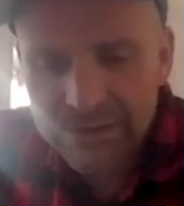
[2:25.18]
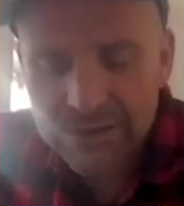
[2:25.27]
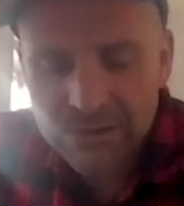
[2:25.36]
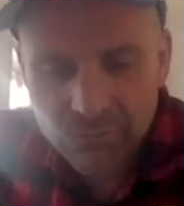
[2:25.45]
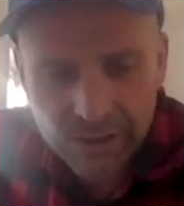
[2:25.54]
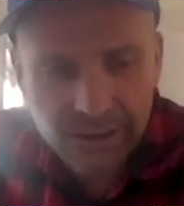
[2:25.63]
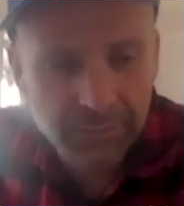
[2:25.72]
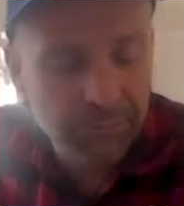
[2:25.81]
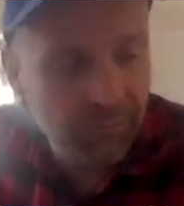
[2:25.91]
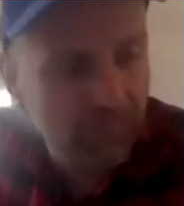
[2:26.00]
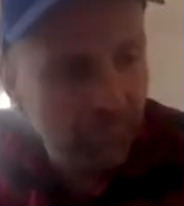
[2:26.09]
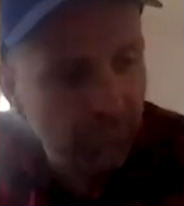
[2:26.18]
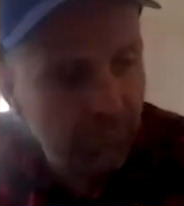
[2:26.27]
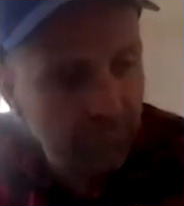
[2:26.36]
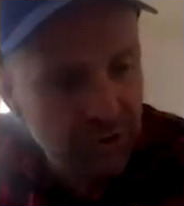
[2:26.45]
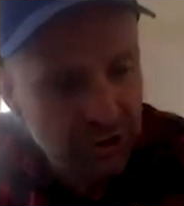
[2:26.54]
is really
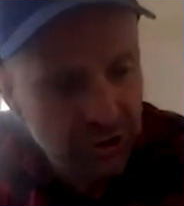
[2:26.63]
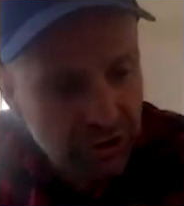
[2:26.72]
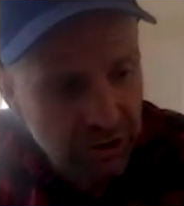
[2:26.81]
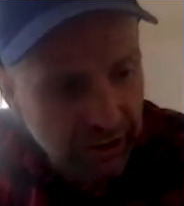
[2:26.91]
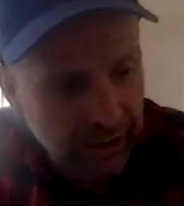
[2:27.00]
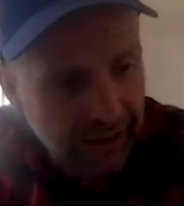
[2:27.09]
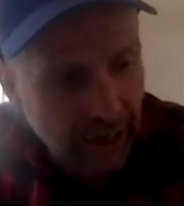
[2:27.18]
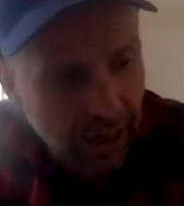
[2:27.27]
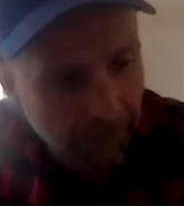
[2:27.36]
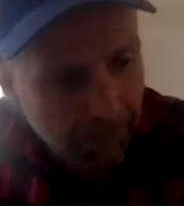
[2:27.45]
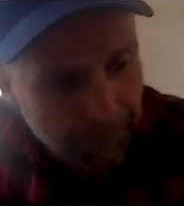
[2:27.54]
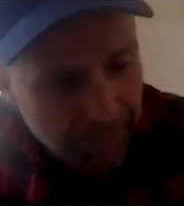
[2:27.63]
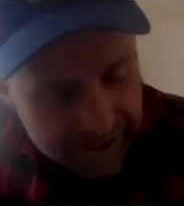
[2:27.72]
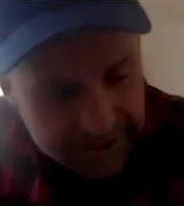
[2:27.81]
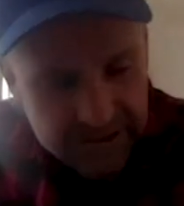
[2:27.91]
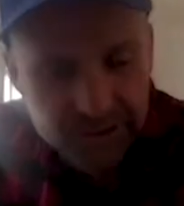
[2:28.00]
like a
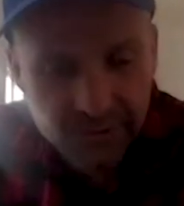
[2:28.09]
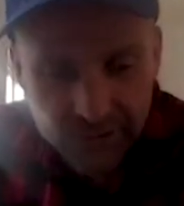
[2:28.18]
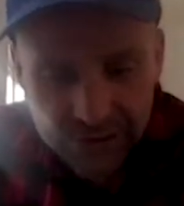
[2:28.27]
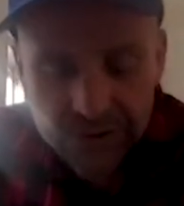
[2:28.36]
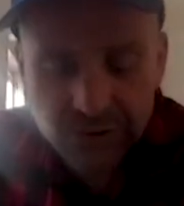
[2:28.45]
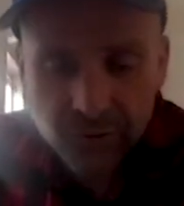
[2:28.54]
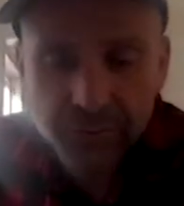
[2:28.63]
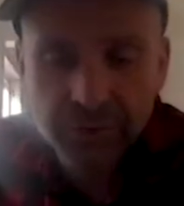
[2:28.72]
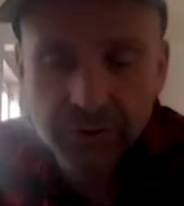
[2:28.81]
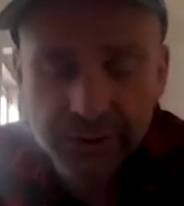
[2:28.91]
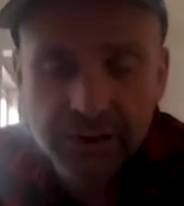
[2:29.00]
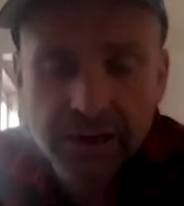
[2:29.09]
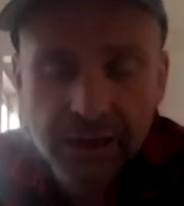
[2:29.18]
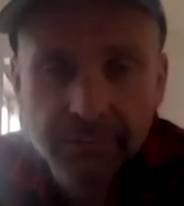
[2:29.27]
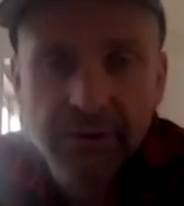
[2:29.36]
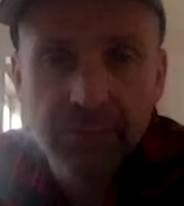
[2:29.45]
piece of this new building
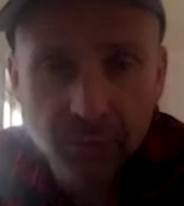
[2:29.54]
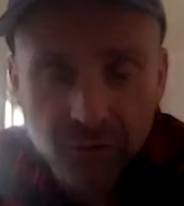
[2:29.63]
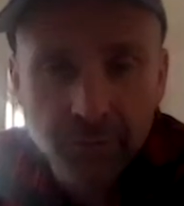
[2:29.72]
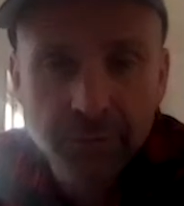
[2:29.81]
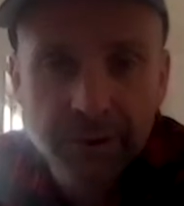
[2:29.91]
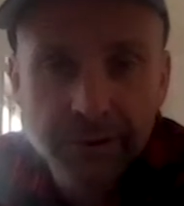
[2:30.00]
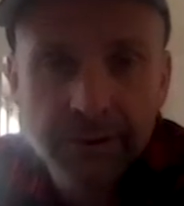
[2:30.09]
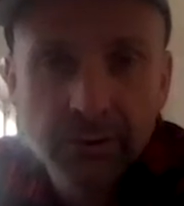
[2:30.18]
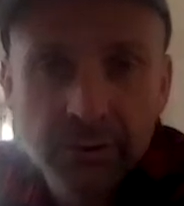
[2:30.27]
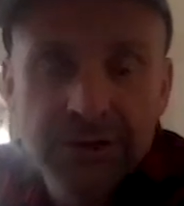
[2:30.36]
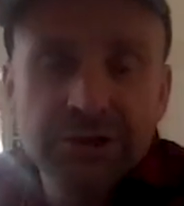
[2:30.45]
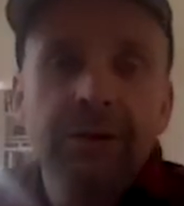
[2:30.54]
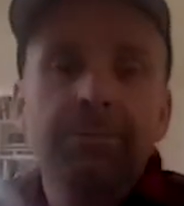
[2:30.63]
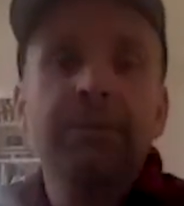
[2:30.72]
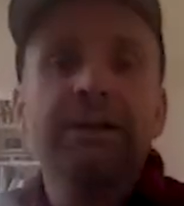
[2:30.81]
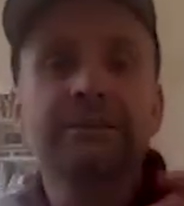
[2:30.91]
climate movement, which is a
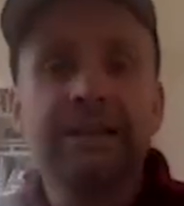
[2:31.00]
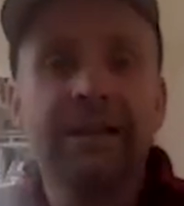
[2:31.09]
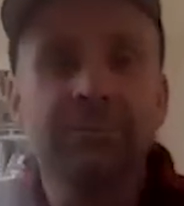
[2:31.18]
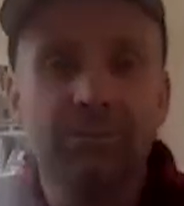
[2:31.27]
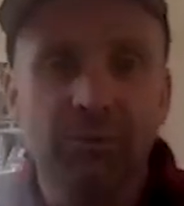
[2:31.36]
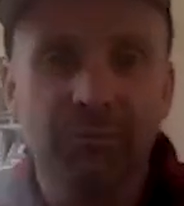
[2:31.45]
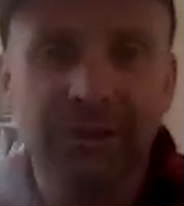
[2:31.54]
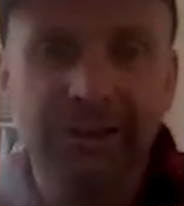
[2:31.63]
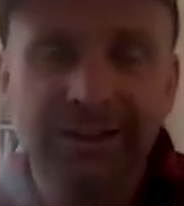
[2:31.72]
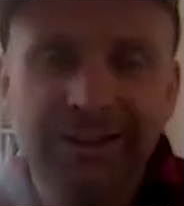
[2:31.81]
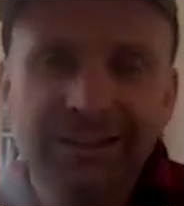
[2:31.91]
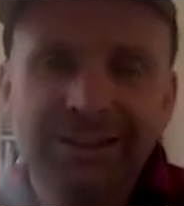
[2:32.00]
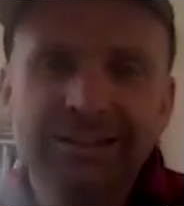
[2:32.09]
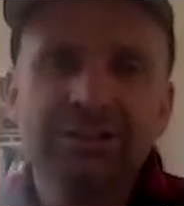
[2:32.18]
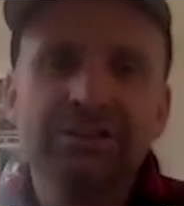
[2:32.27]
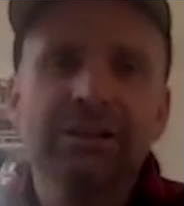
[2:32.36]
big tent movement.
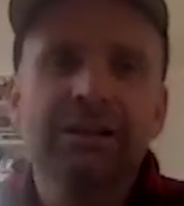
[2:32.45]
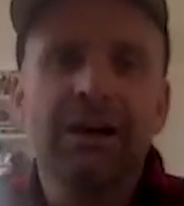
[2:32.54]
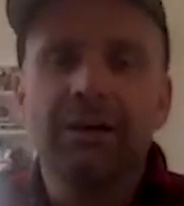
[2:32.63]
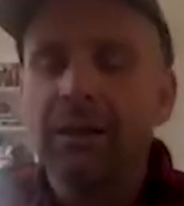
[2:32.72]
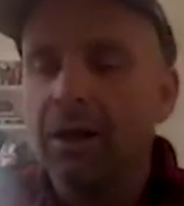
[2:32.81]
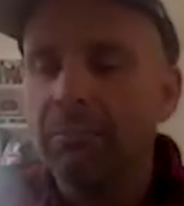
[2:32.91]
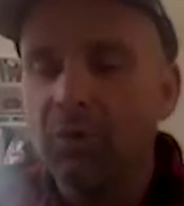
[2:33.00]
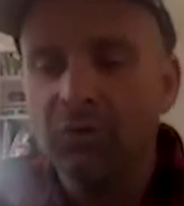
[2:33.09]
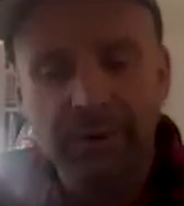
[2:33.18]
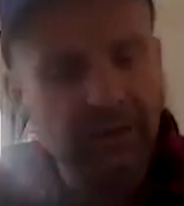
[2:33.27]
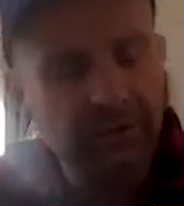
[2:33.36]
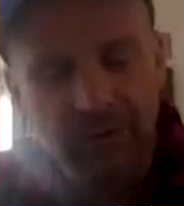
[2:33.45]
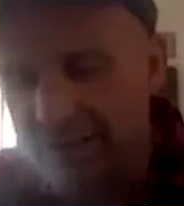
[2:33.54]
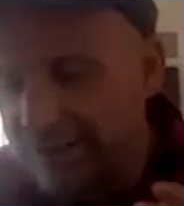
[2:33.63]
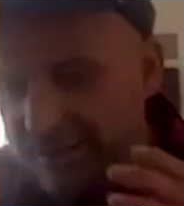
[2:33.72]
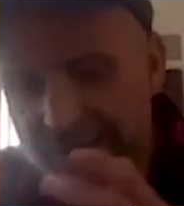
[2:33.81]
It's just a movement of
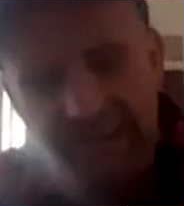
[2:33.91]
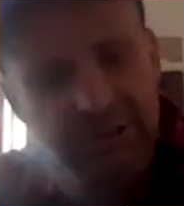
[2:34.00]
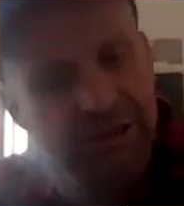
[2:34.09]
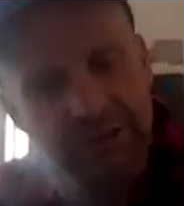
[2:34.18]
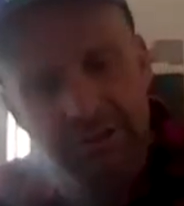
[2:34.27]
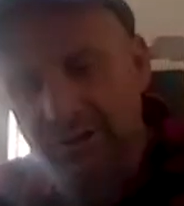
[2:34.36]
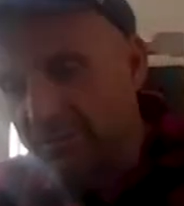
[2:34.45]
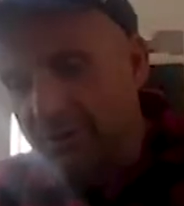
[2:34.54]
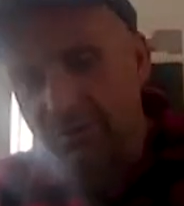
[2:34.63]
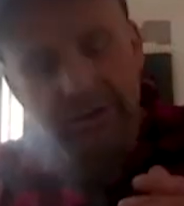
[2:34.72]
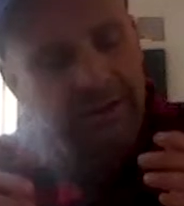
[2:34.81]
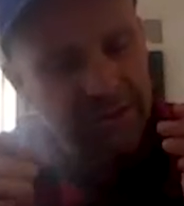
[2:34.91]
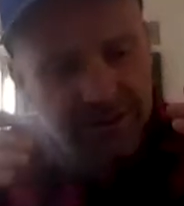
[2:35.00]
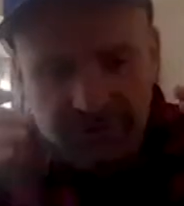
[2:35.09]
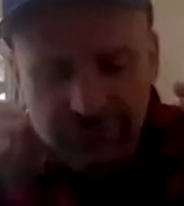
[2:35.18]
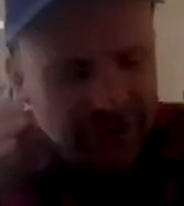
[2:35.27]
like indigenous communities,
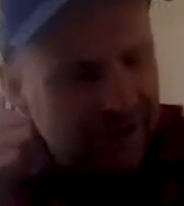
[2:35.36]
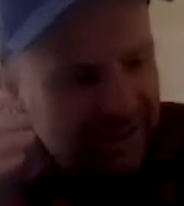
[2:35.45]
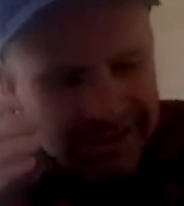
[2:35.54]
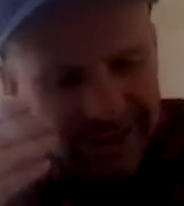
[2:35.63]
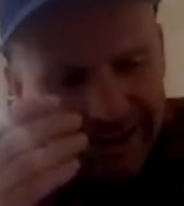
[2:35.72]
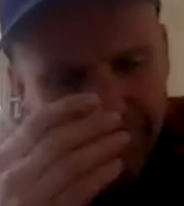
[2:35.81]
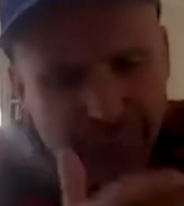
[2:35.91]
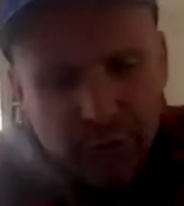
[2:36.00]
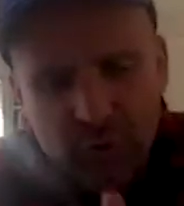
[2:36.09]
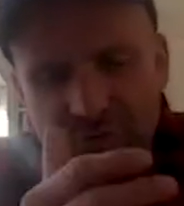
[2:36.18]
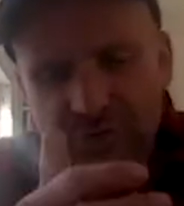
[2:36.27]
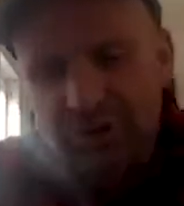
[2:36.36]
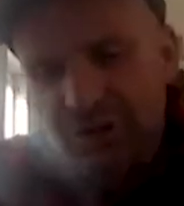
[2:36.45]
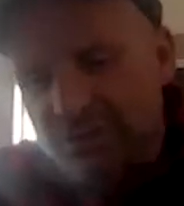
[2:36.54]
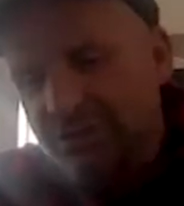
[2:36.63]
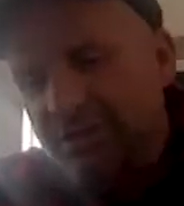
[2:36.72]
it's like food
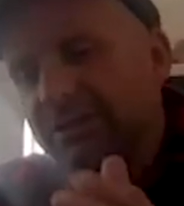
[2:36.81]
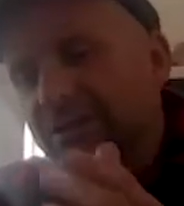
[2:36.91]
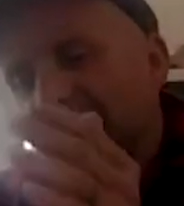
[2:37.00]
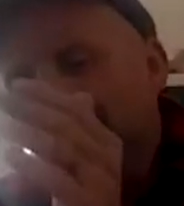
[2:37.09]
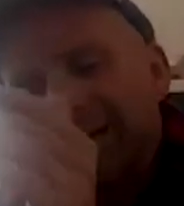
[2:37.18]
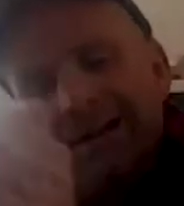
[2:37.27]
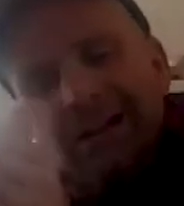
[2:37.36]
justice,